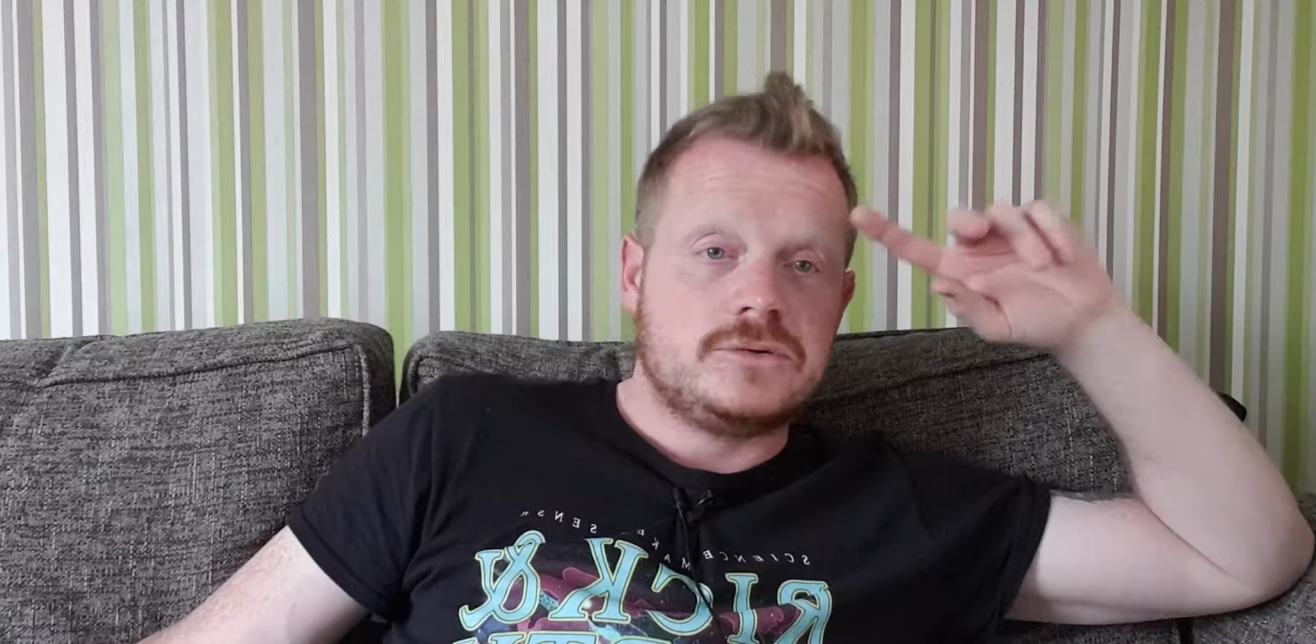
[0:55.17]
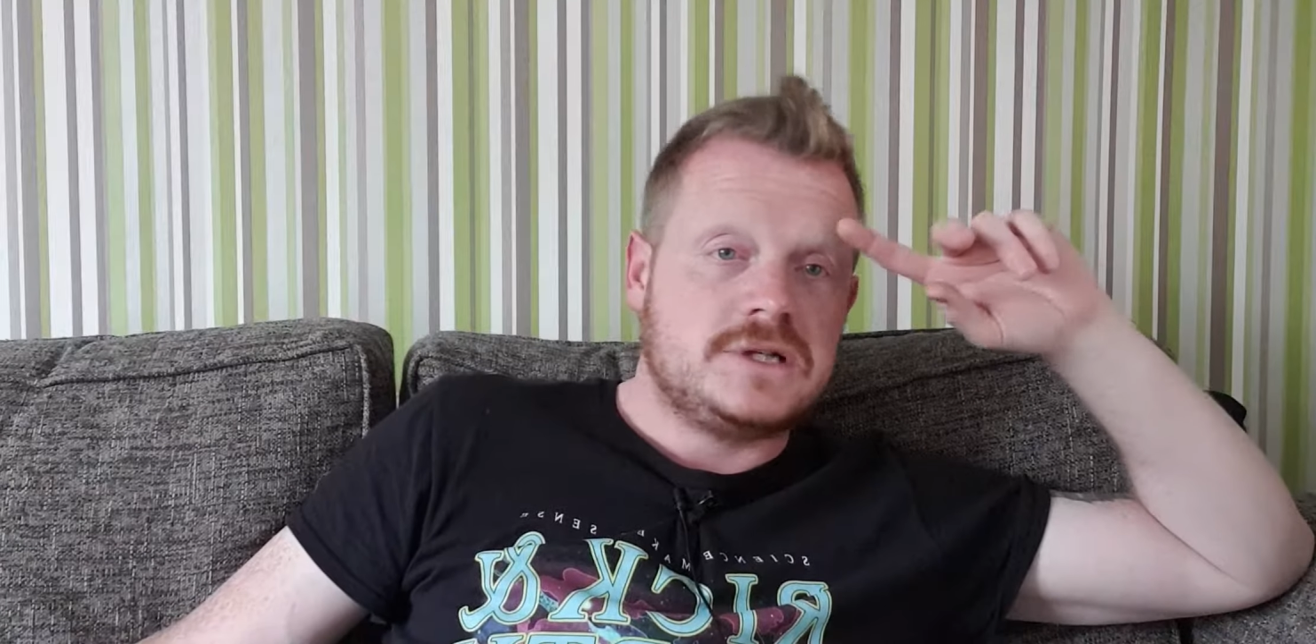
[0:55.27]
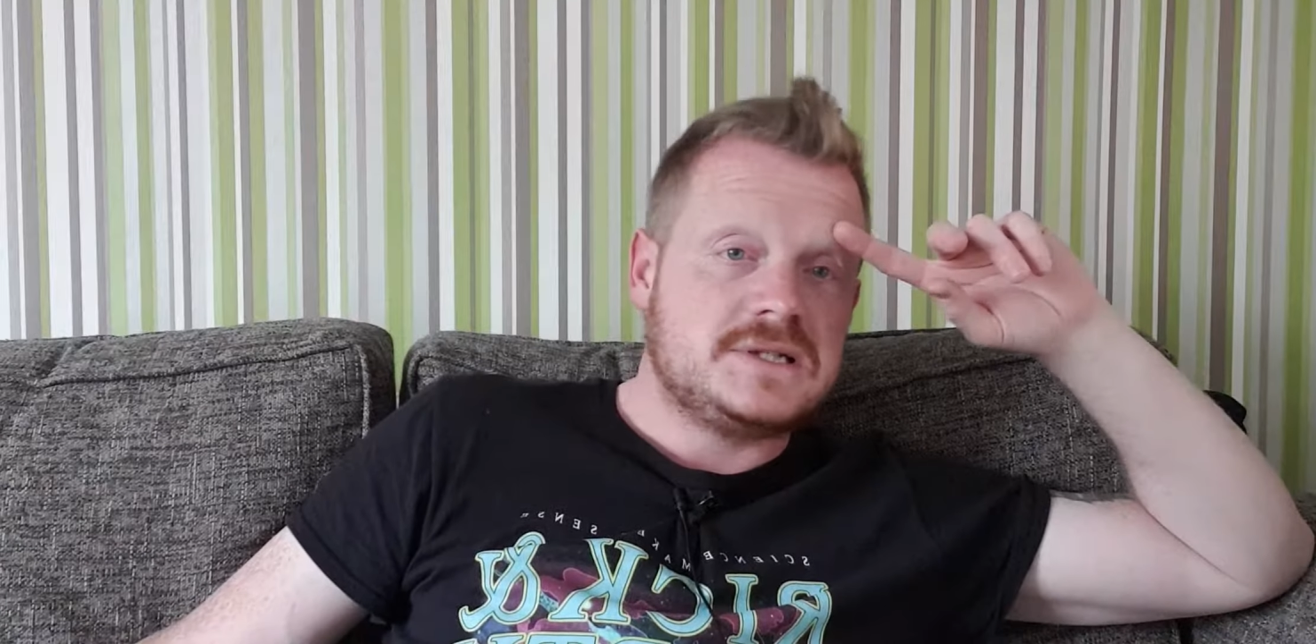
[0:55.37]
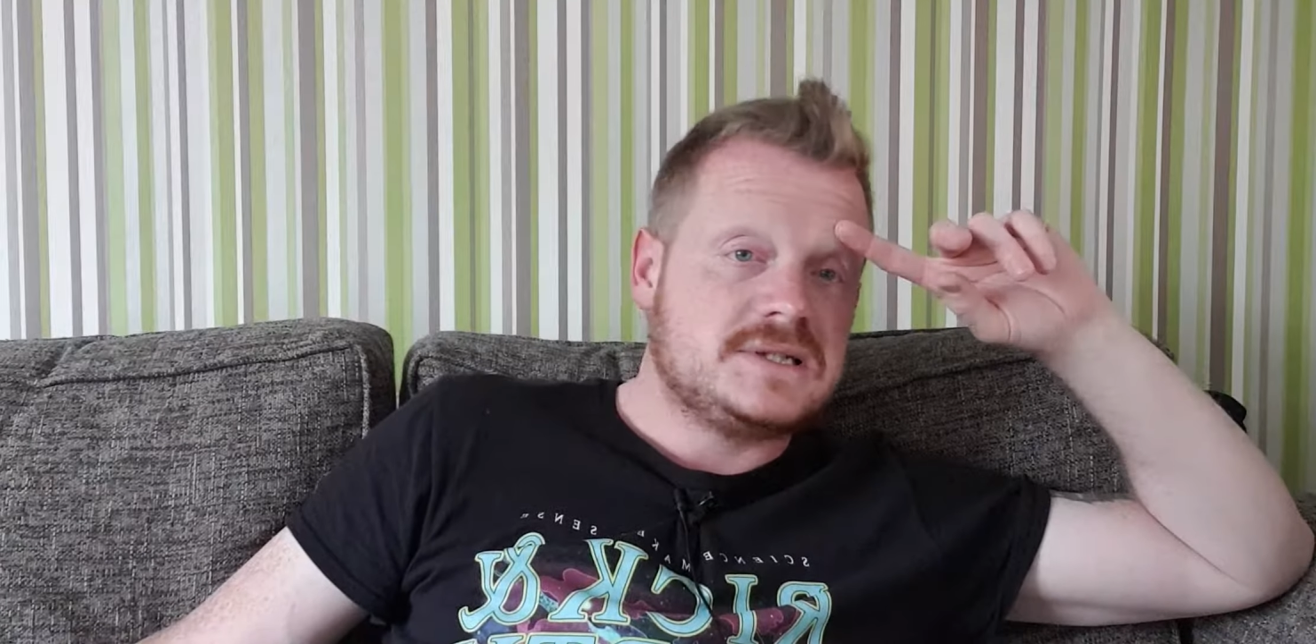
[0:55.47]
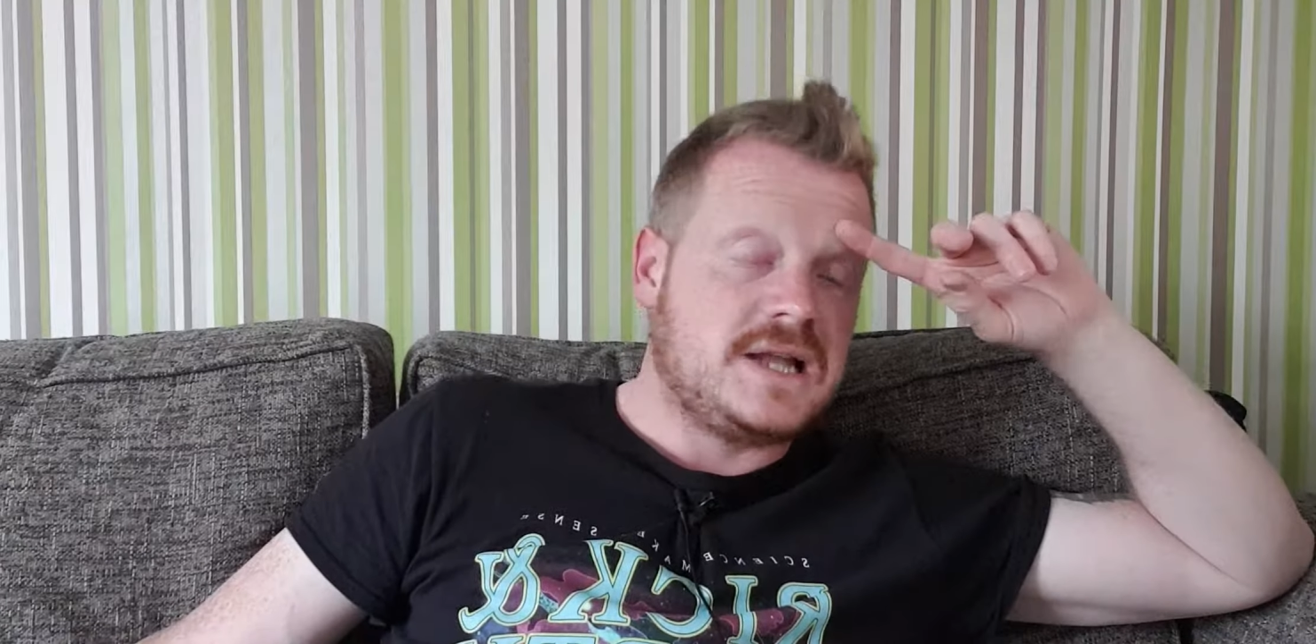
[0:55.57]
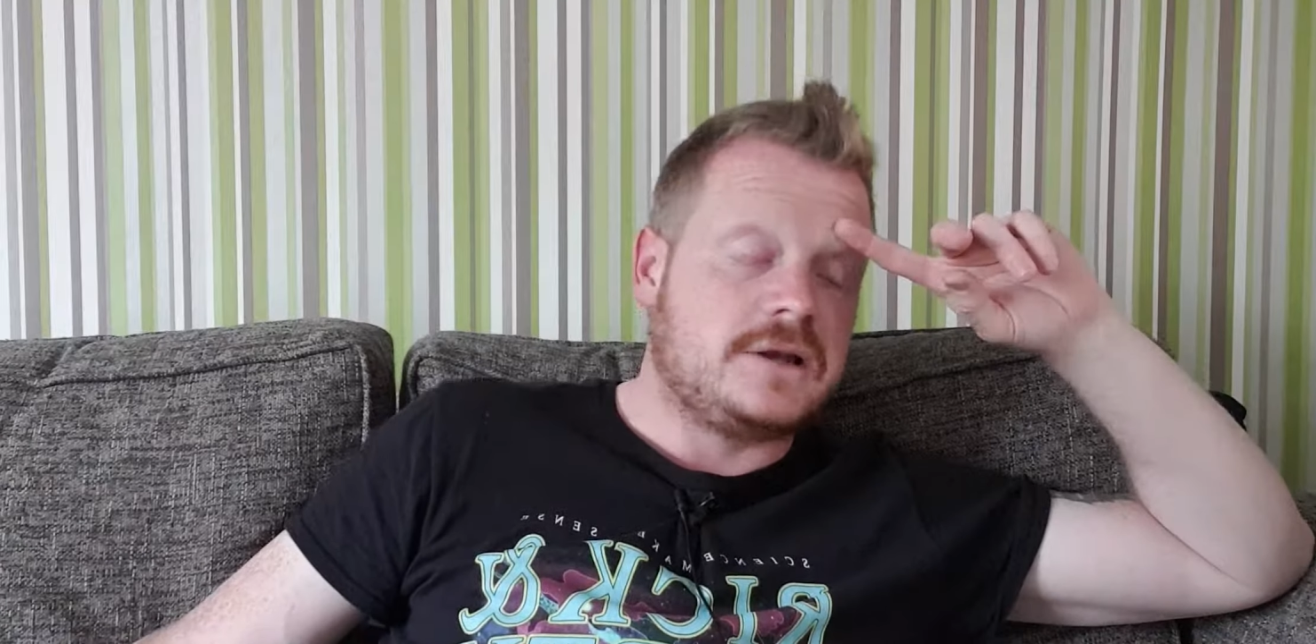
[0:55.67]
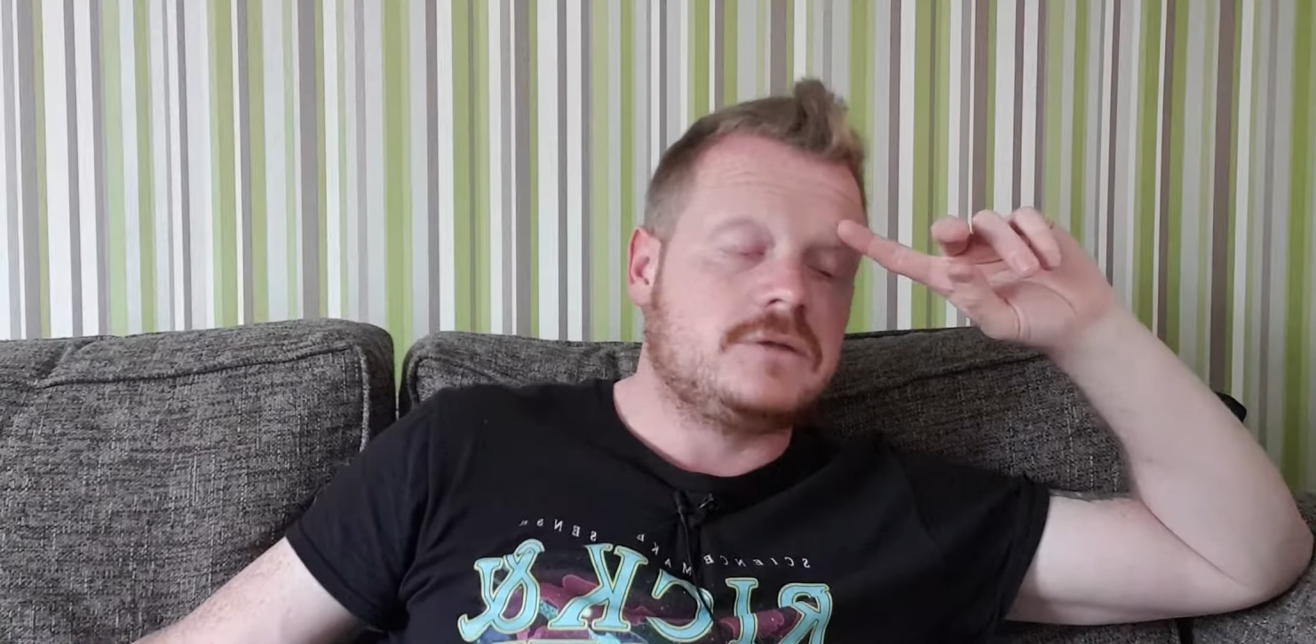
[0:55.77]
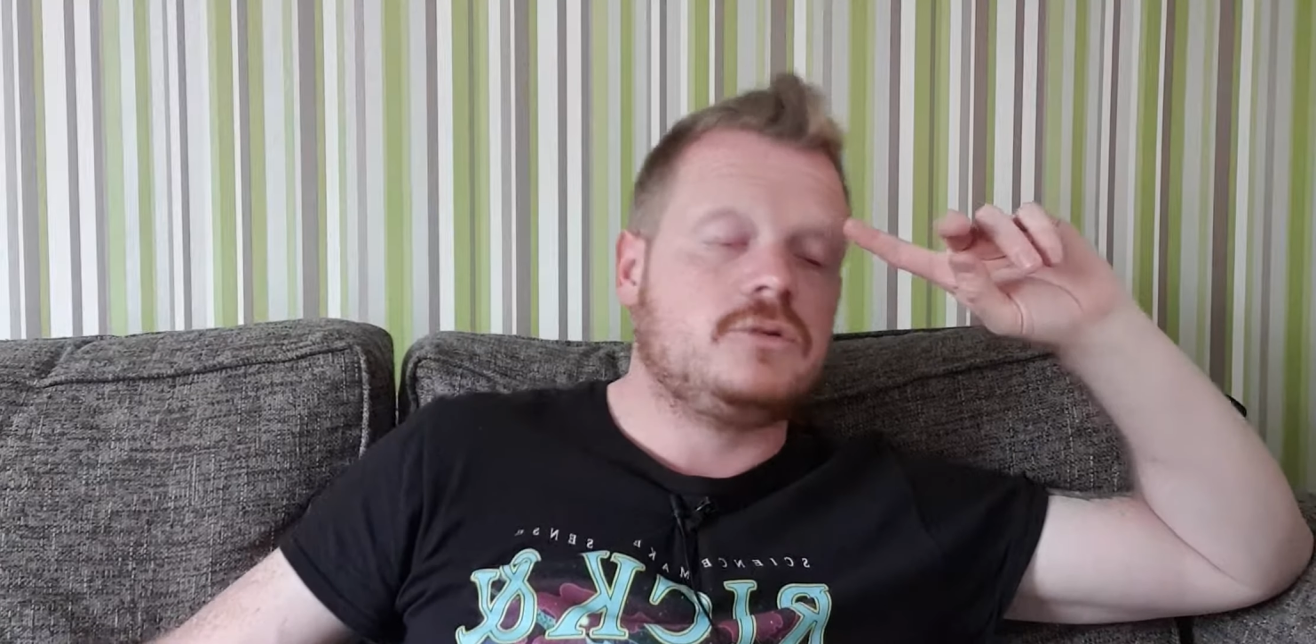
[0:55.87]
a decent standard,